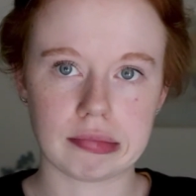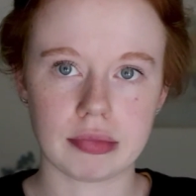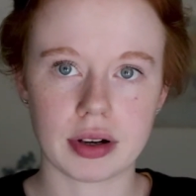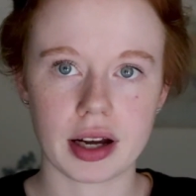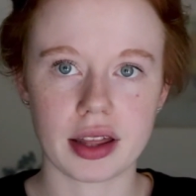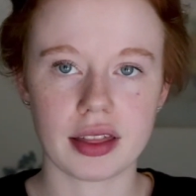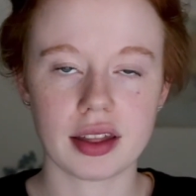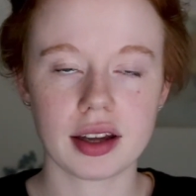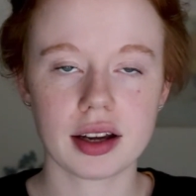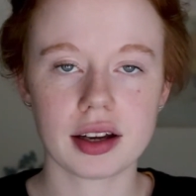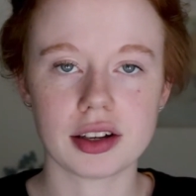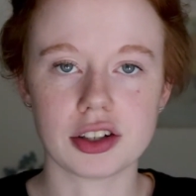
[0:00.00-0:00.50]
I
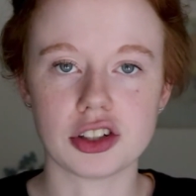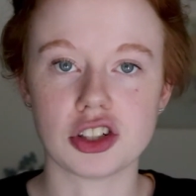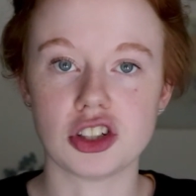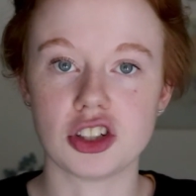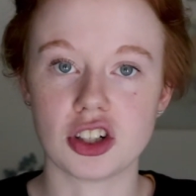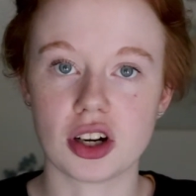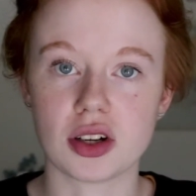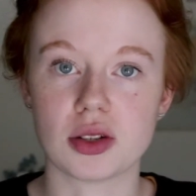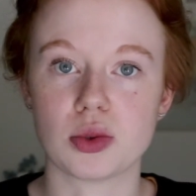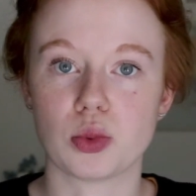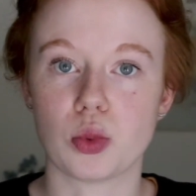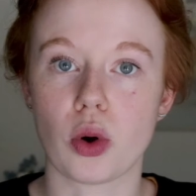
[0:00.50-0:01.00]
think I'd
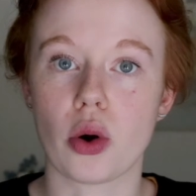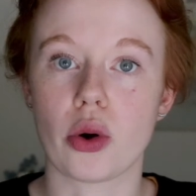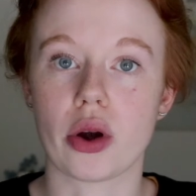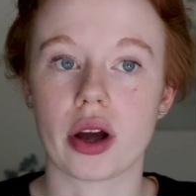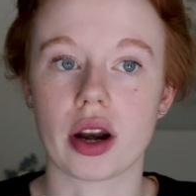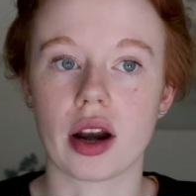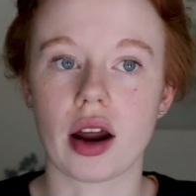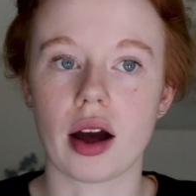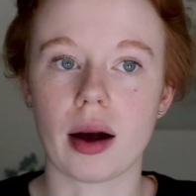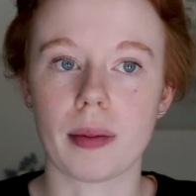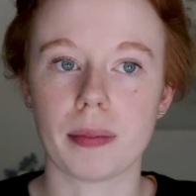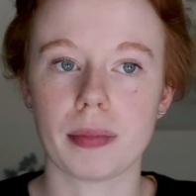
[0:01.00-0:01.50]
just
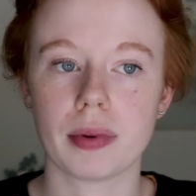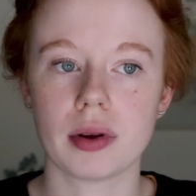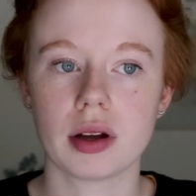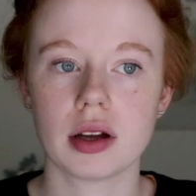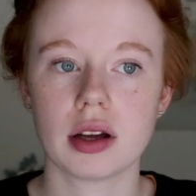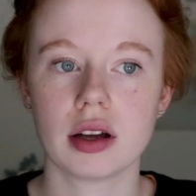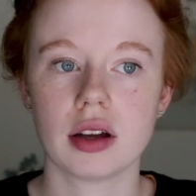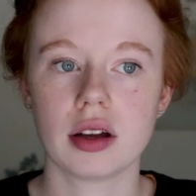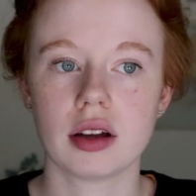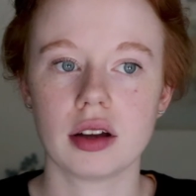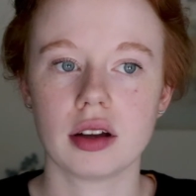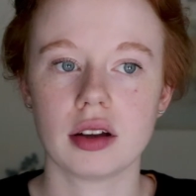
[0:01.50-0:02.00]
woken up,
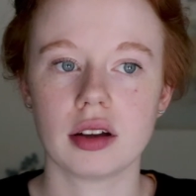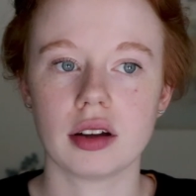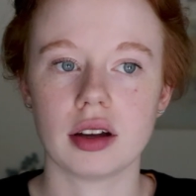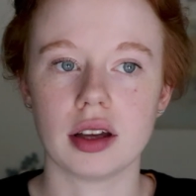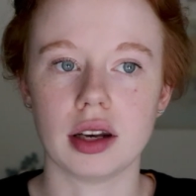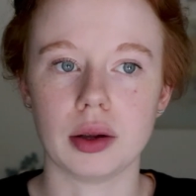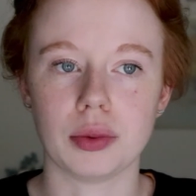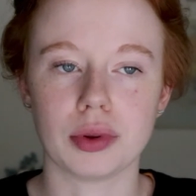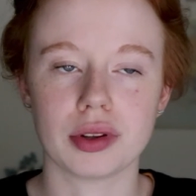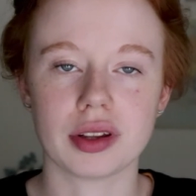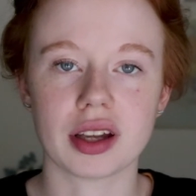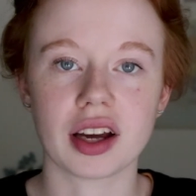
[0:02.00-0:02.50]

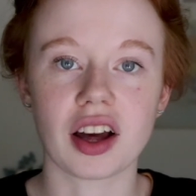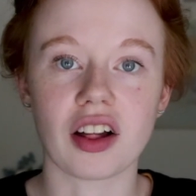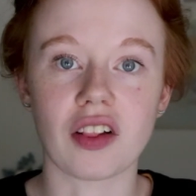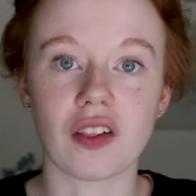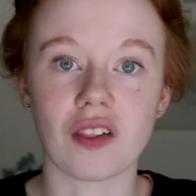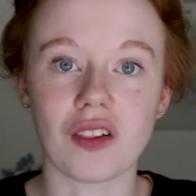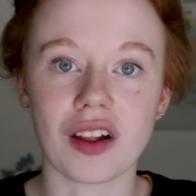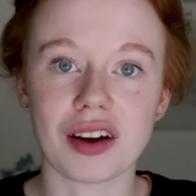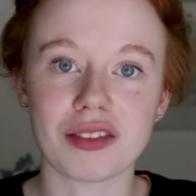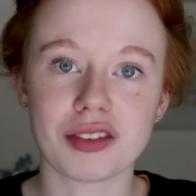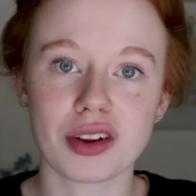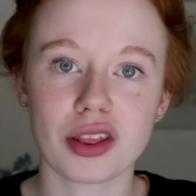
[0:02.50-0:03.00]
and it was like
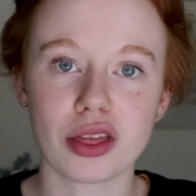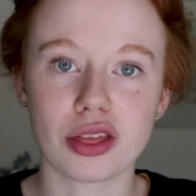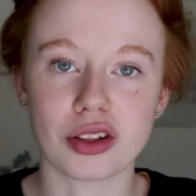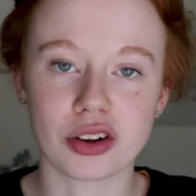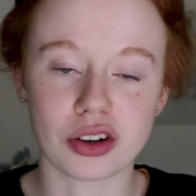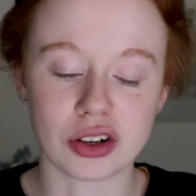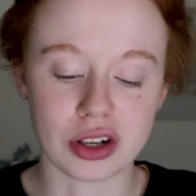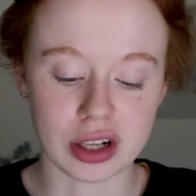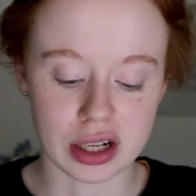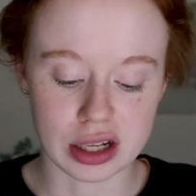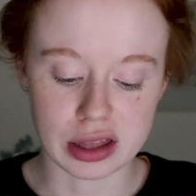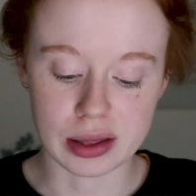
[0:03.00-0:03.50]

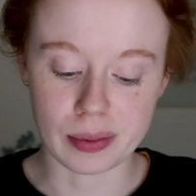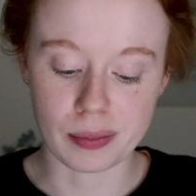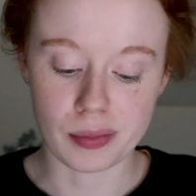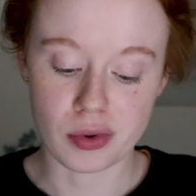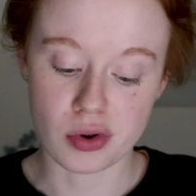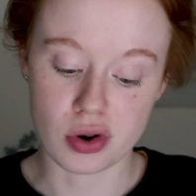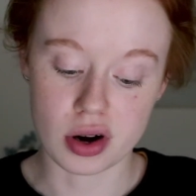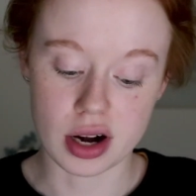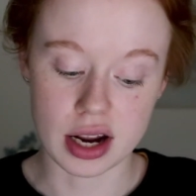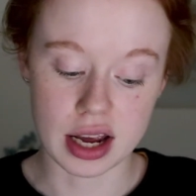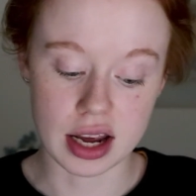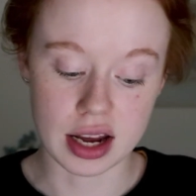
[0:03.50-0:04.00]
11:30 in the
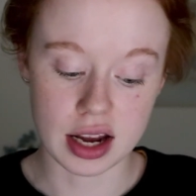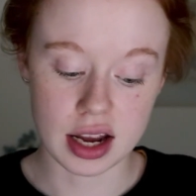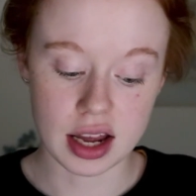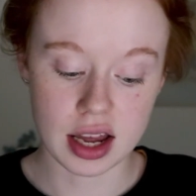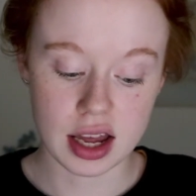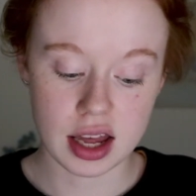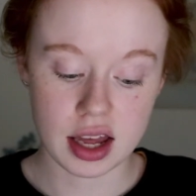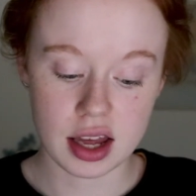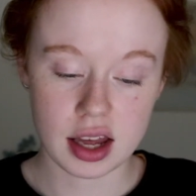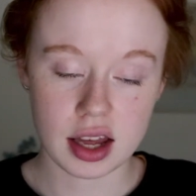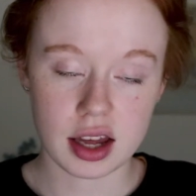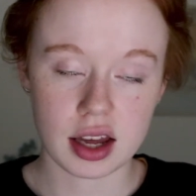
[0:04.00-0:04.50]
morning,
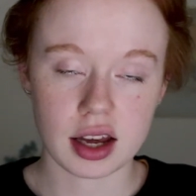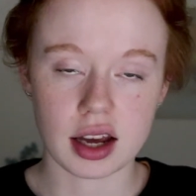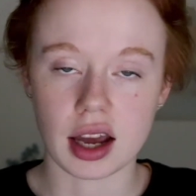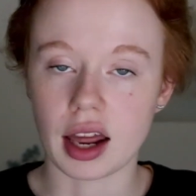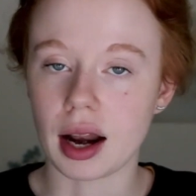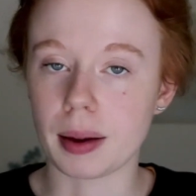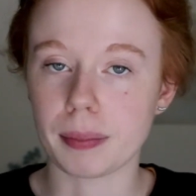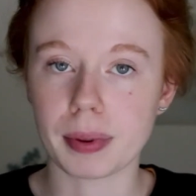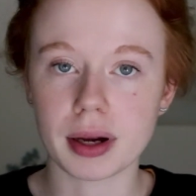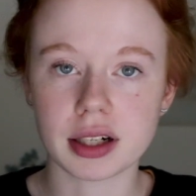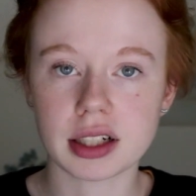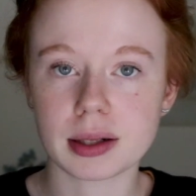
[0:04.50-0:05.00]

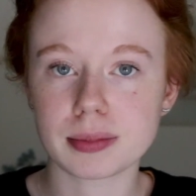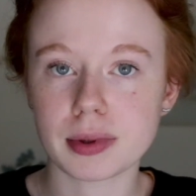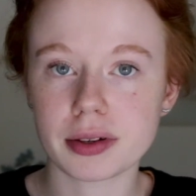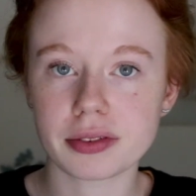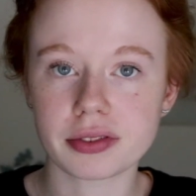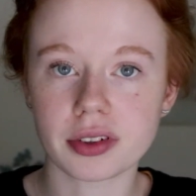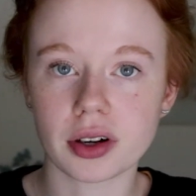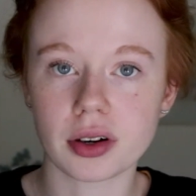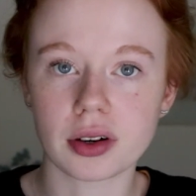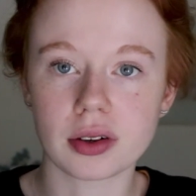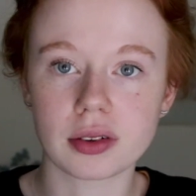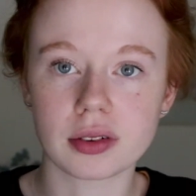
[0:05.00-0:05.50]
and I picked up my
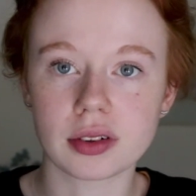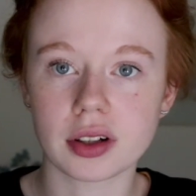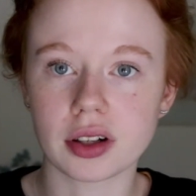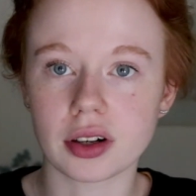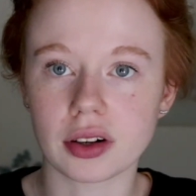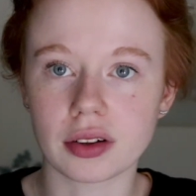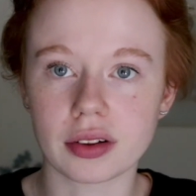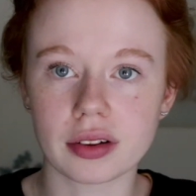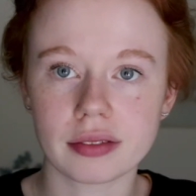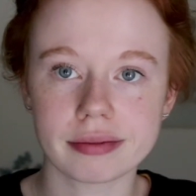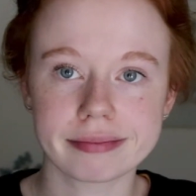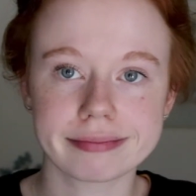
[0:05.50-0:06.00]
phone,
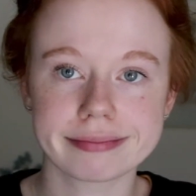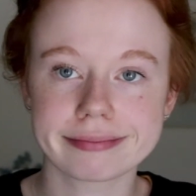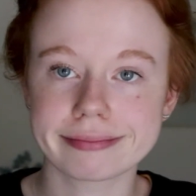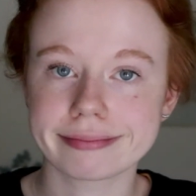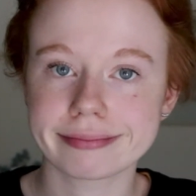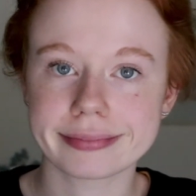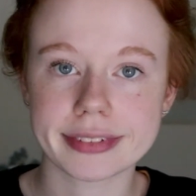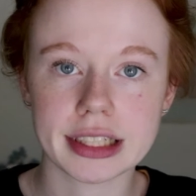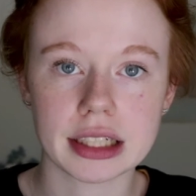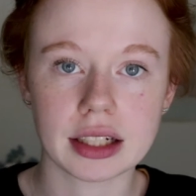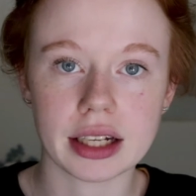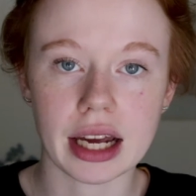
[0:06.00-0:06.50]

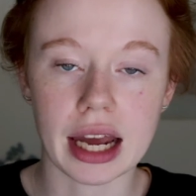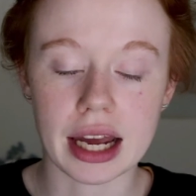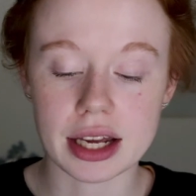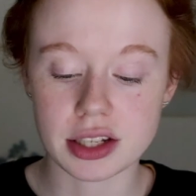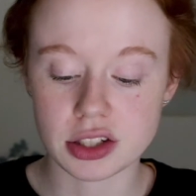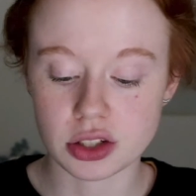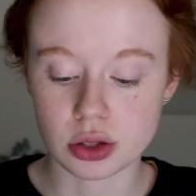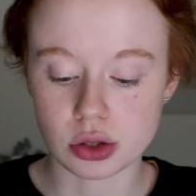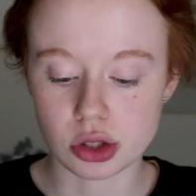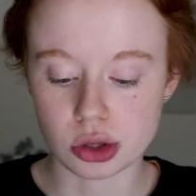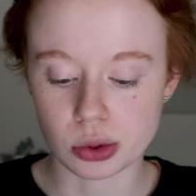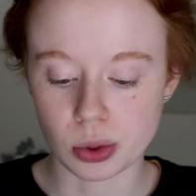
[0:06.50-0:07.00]

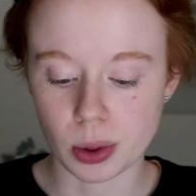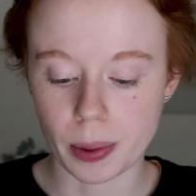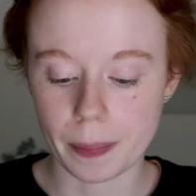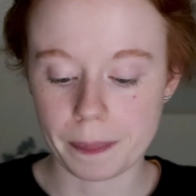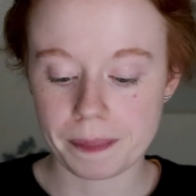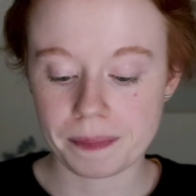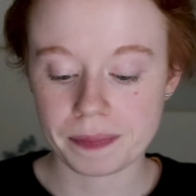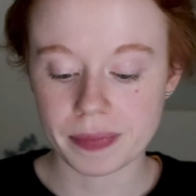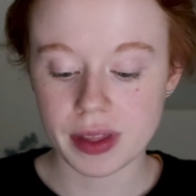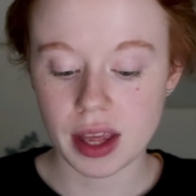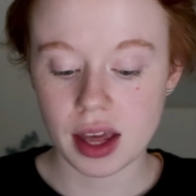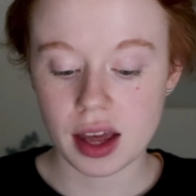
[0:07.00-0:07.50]
as usual,
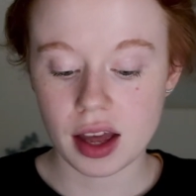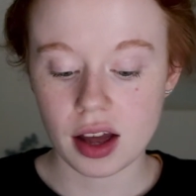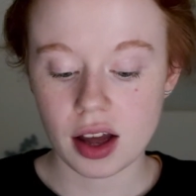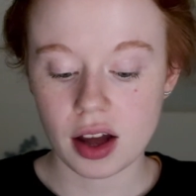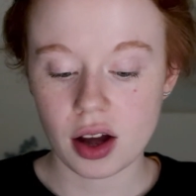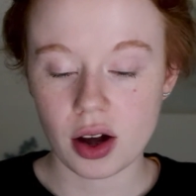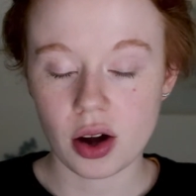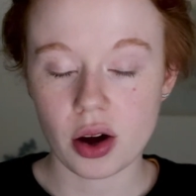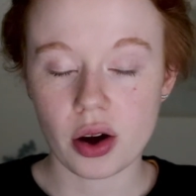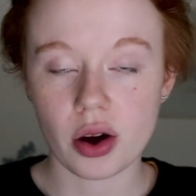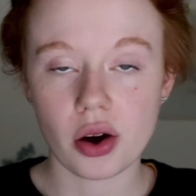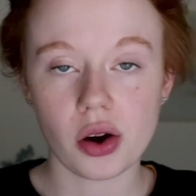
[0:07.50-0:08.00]

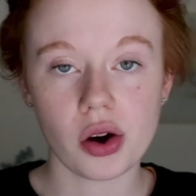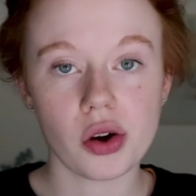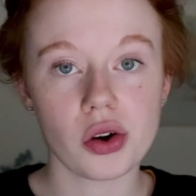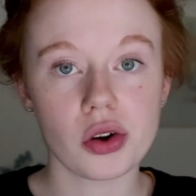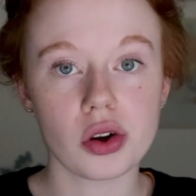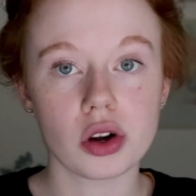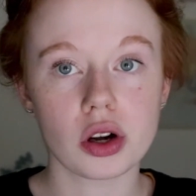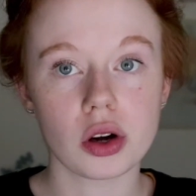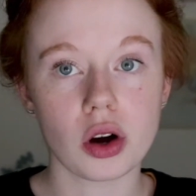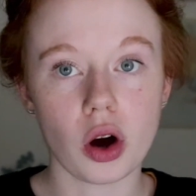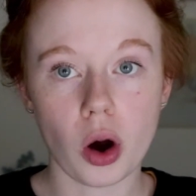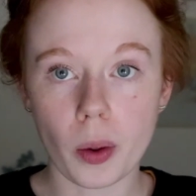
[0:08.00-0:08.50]

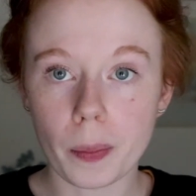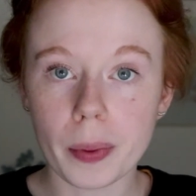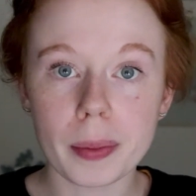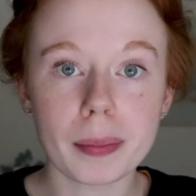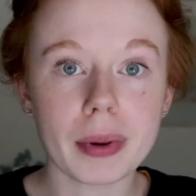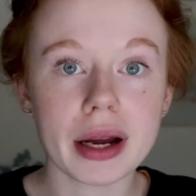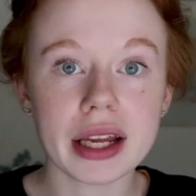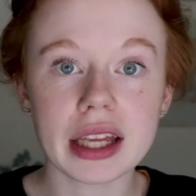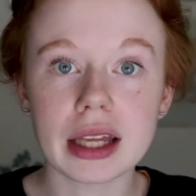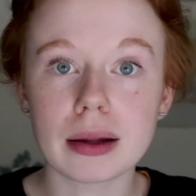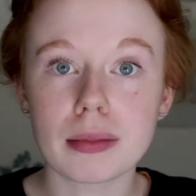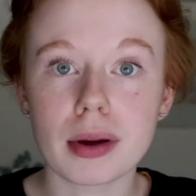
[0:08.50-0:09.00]
opened
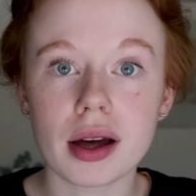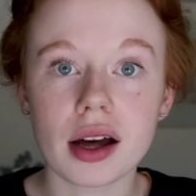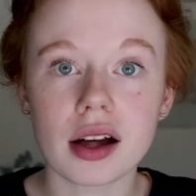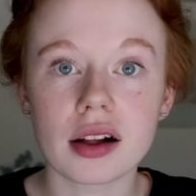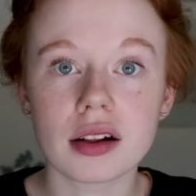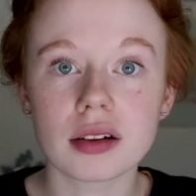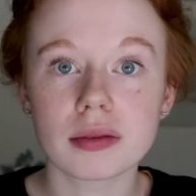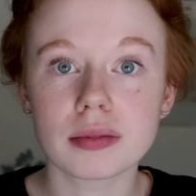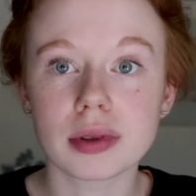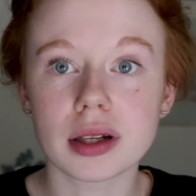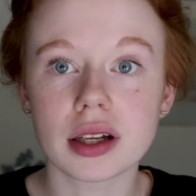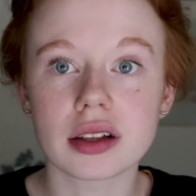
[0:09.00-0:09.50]
my
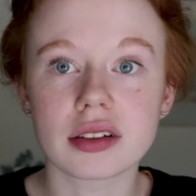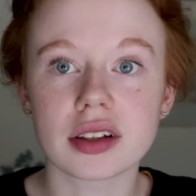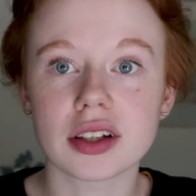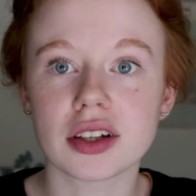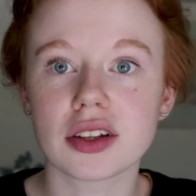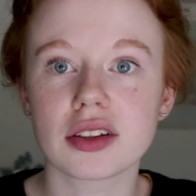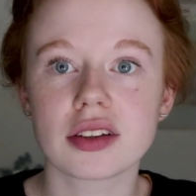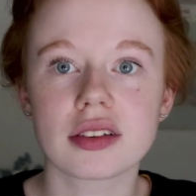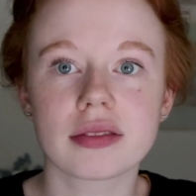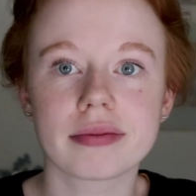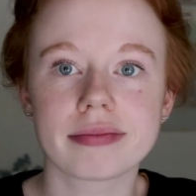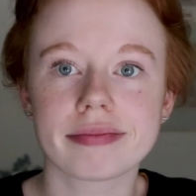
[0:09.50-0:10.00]
email because I
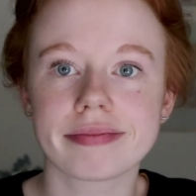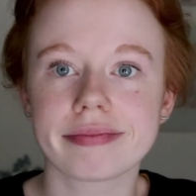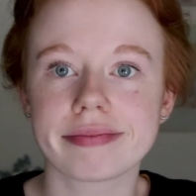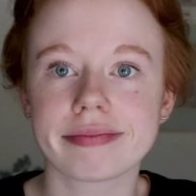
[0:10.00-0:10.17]
just